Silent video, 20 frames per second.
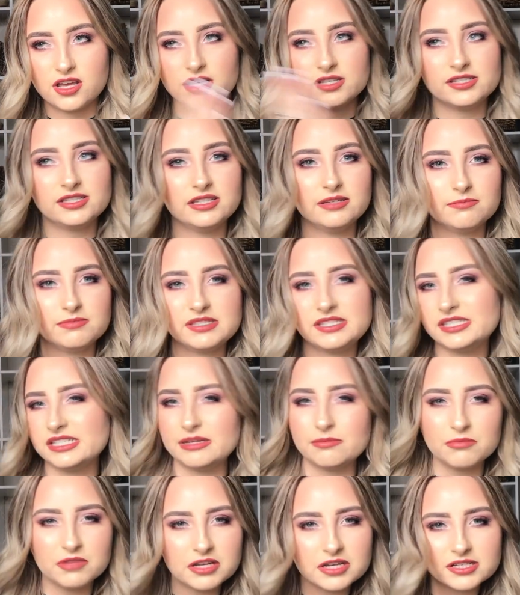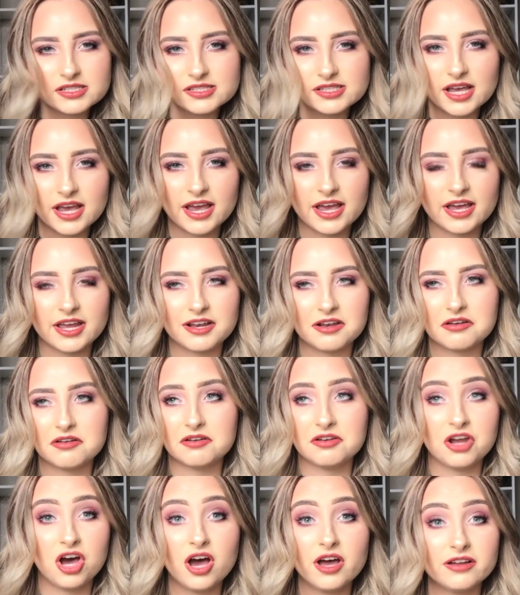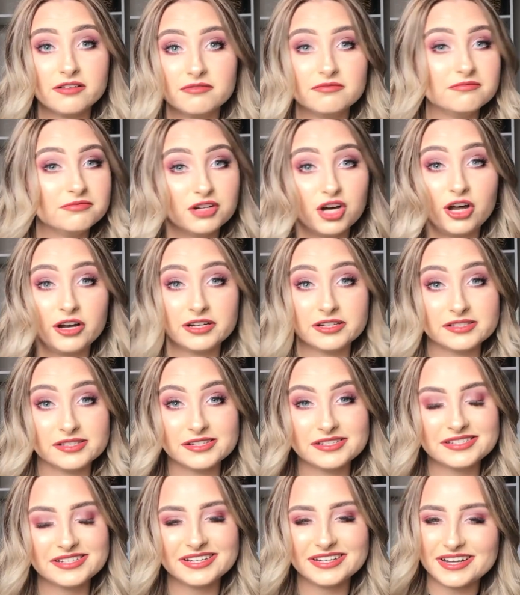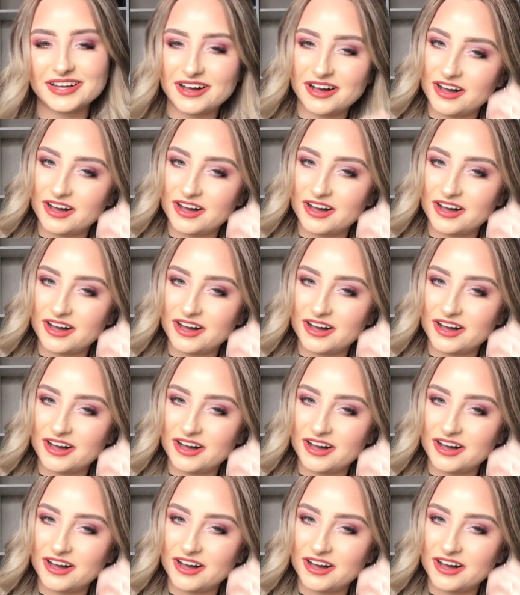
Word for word: seem seamless and not non-existent.